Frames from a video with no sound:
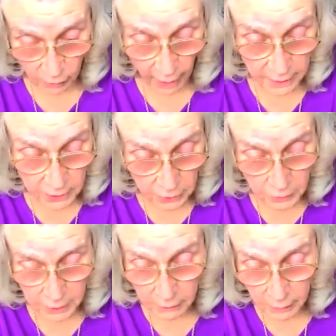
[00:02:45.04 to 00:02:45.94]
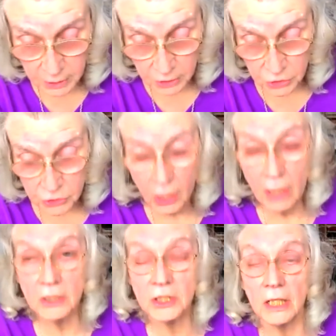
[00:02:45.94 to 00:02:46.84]
I knew there was a
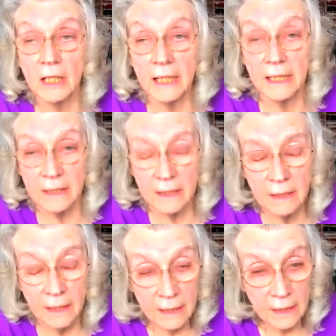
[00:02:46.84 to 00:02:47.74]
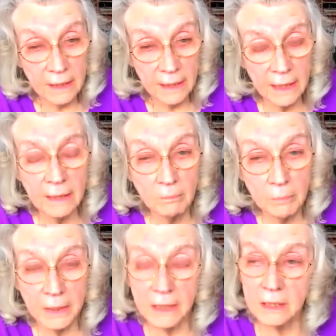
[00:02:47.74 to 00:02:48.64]
structure hidden in
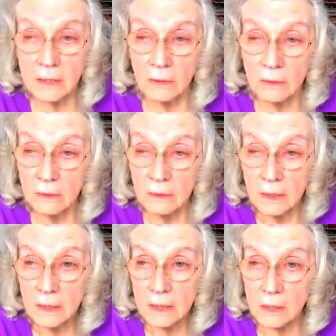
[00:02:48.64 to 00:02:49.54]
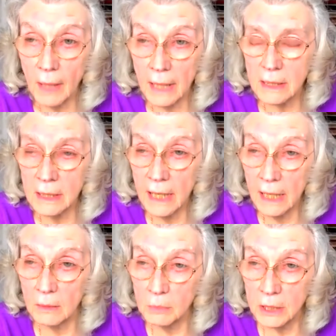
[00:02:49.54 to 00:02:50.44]
Bristol to actually
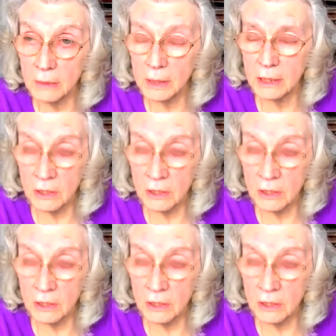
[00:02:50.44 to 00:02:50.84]
help gypsies and